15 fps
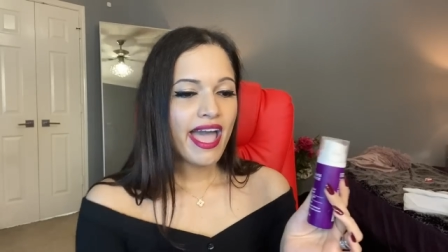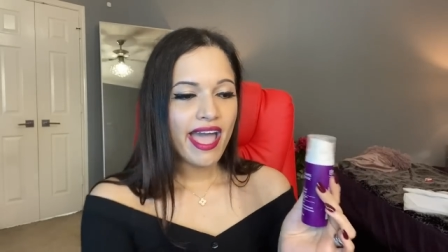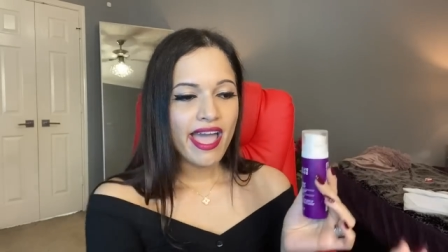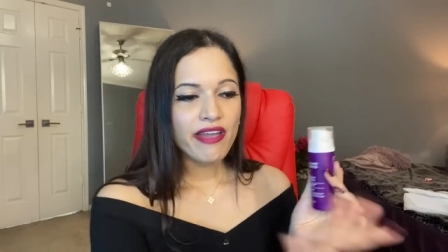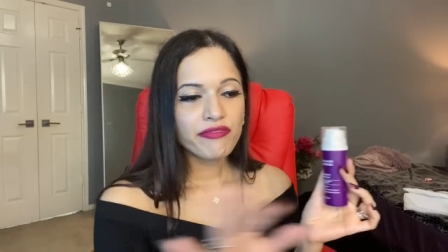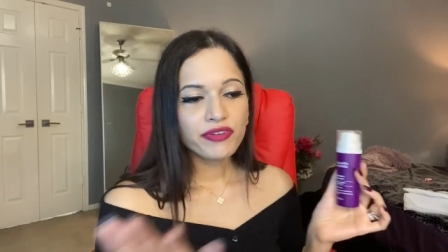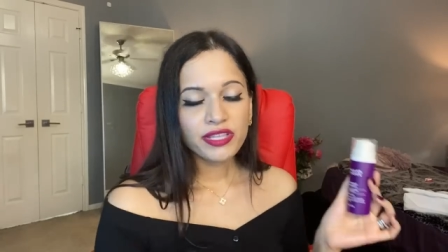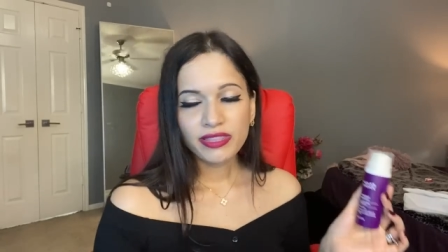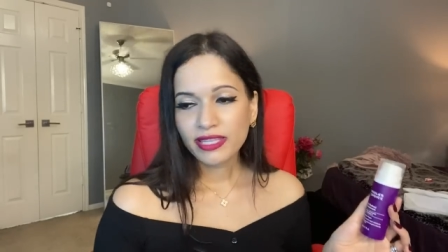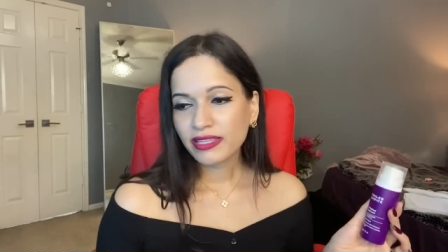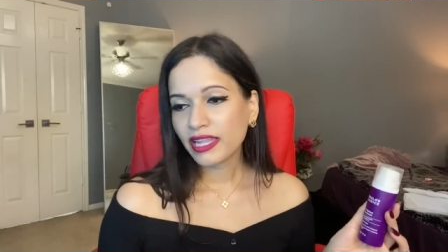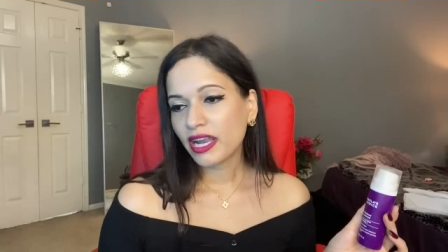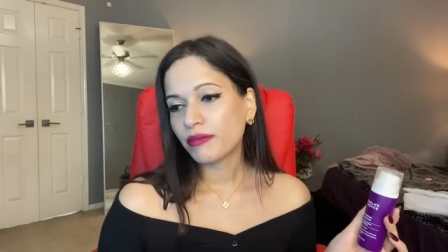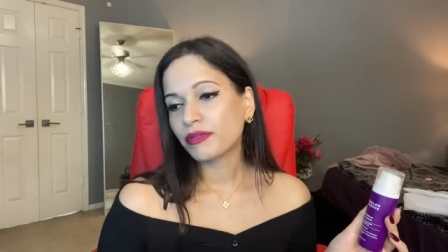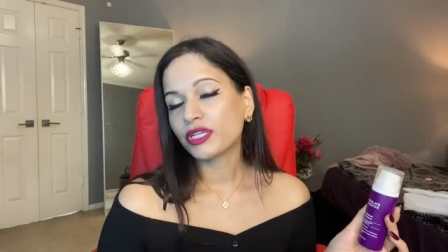Everything
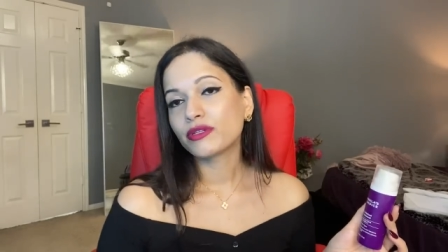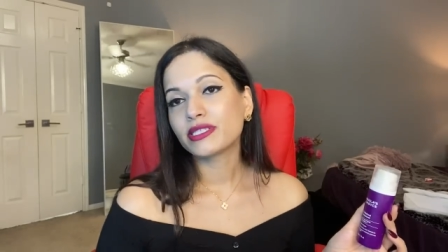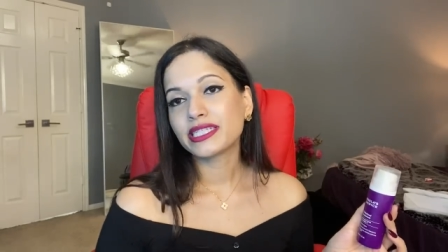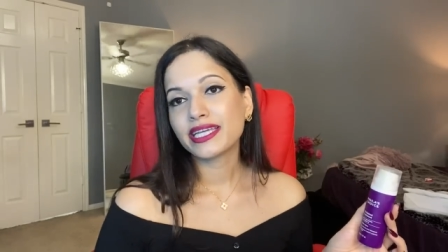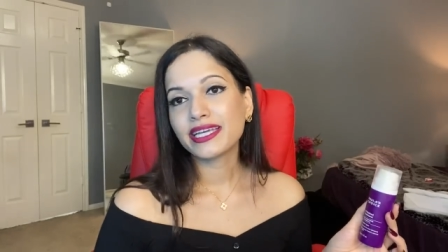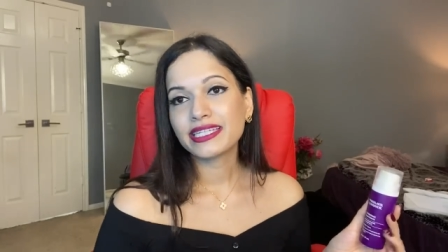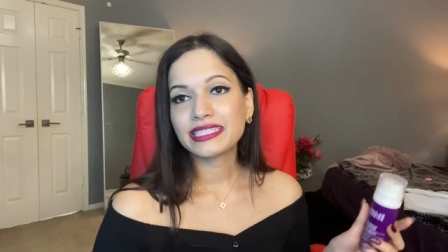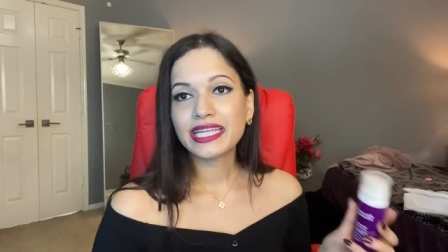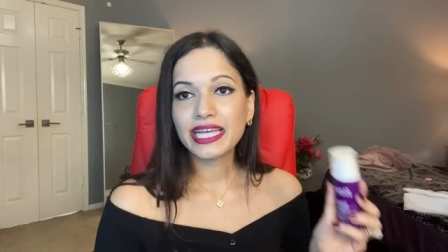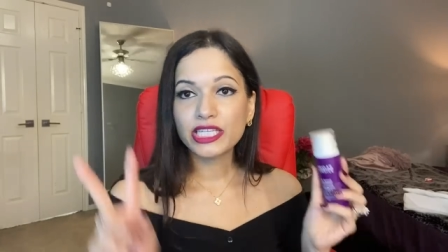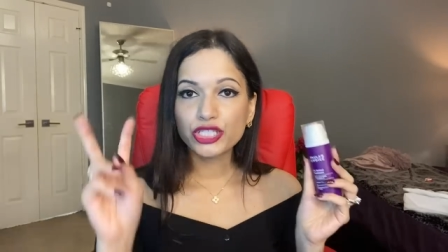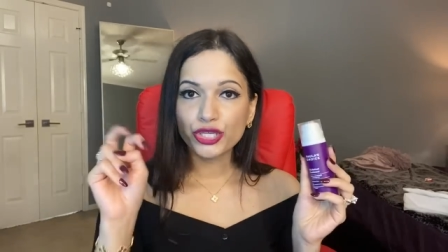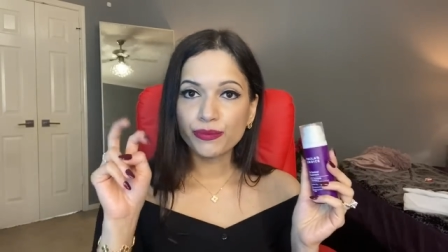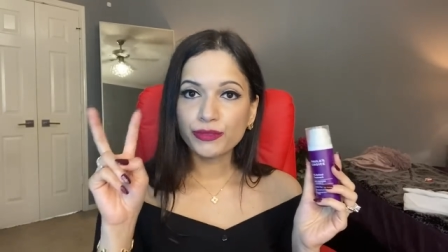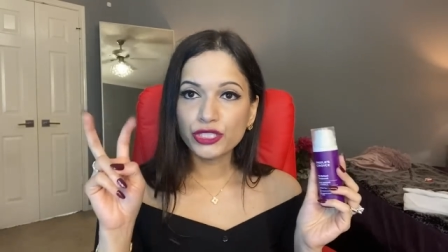that I'm using is like
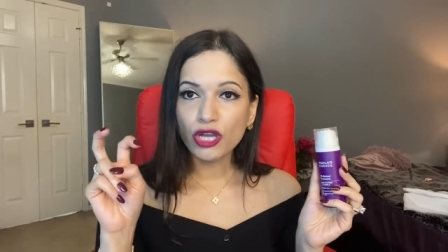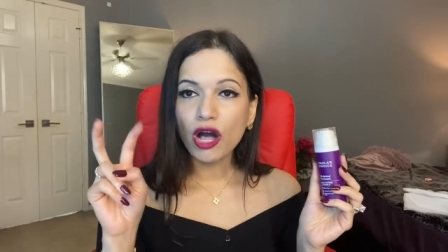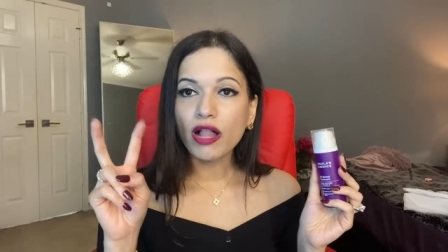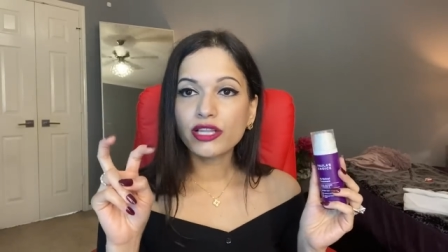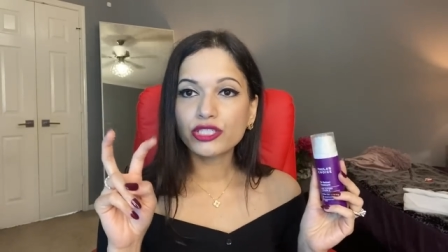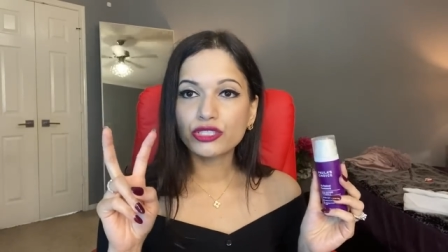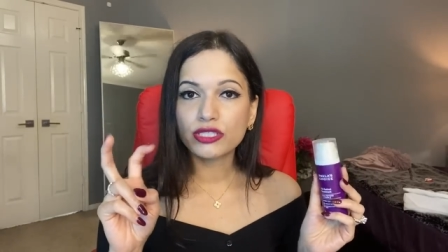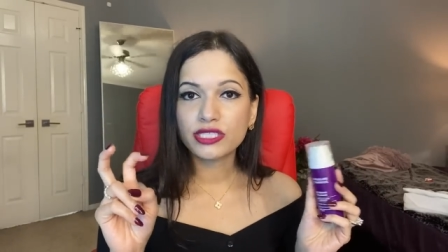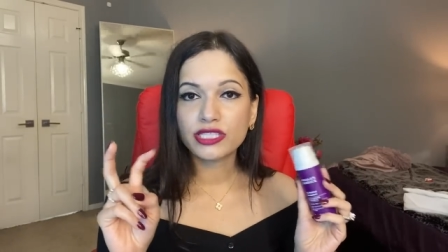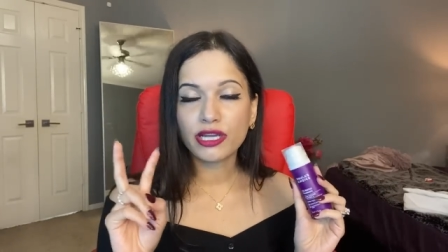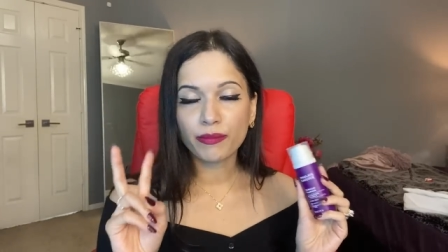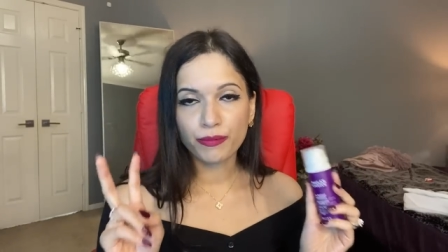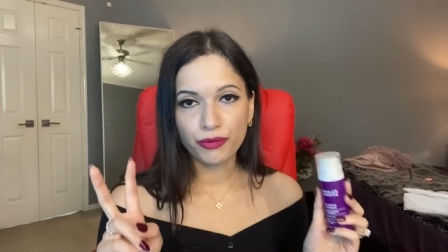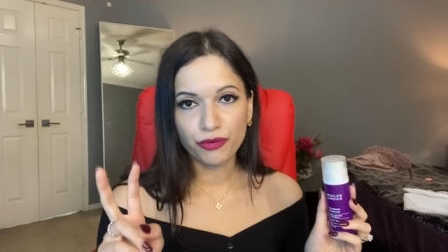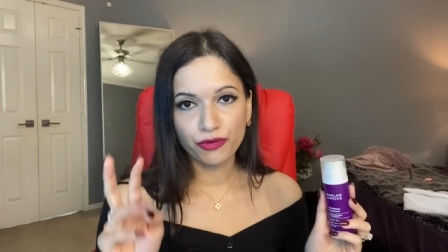dermatologist
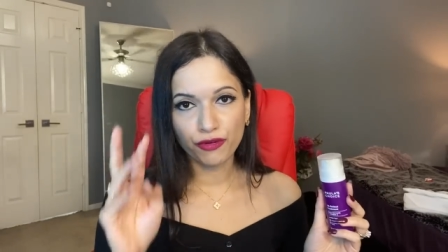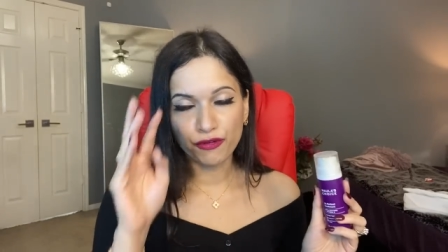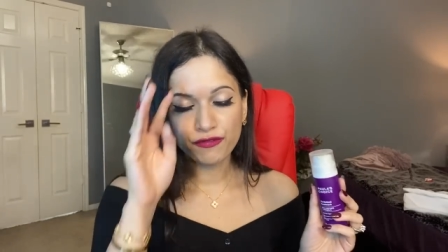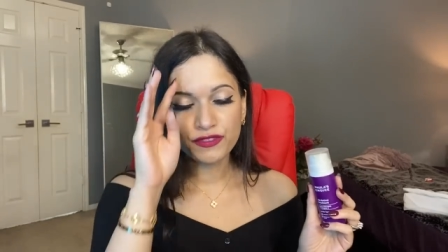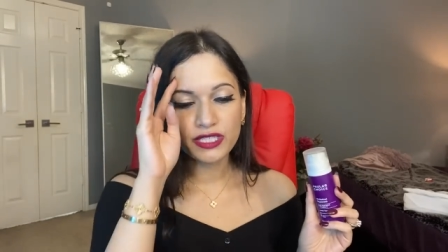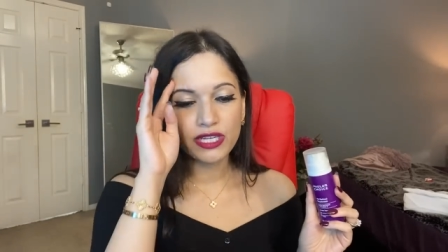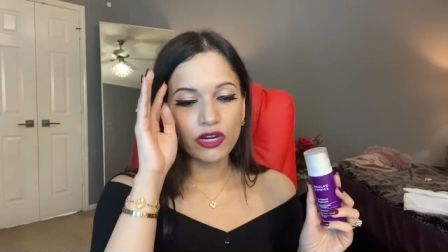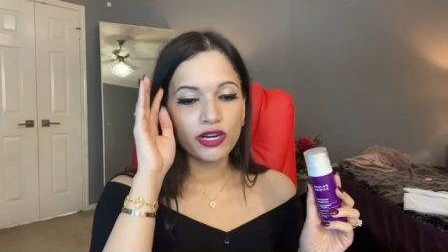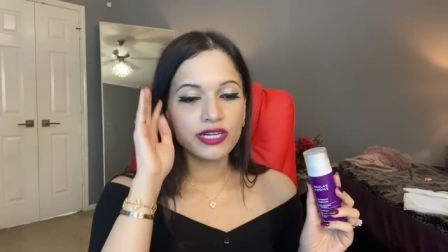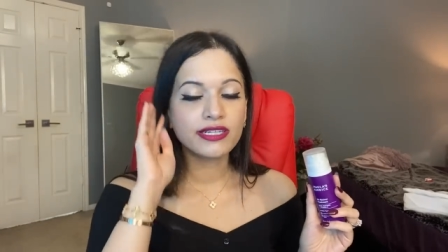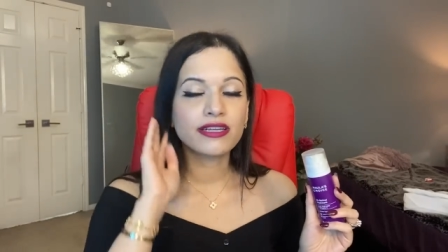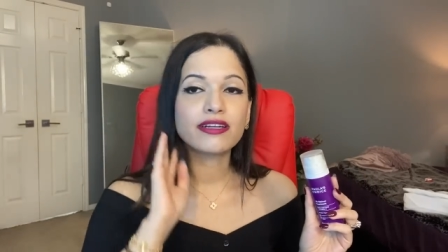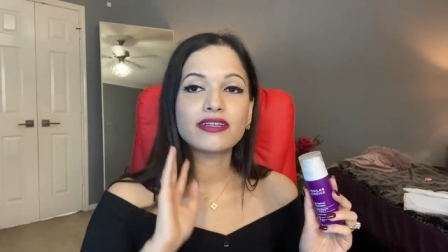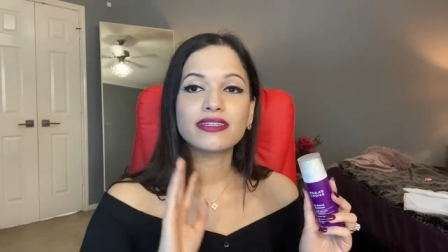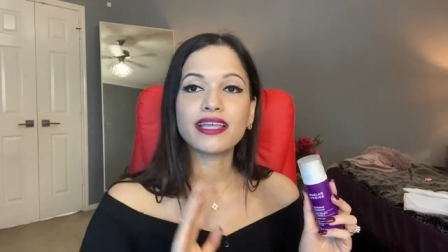approved, or
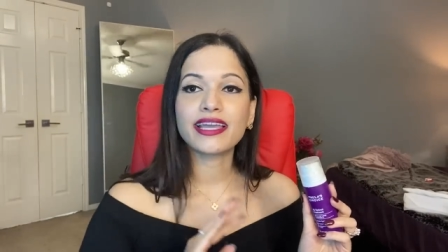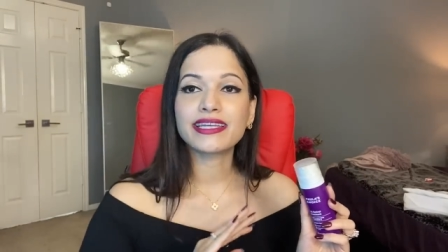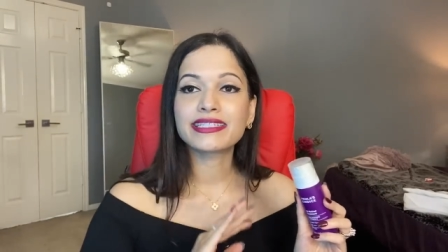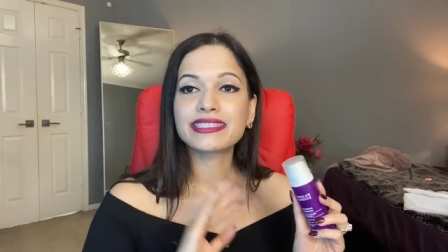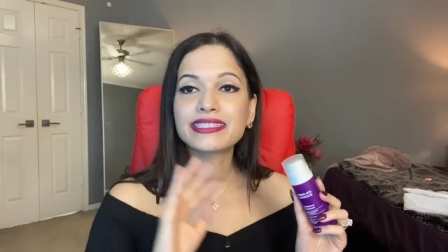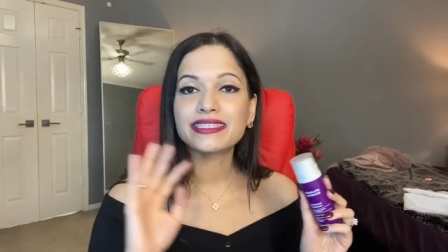like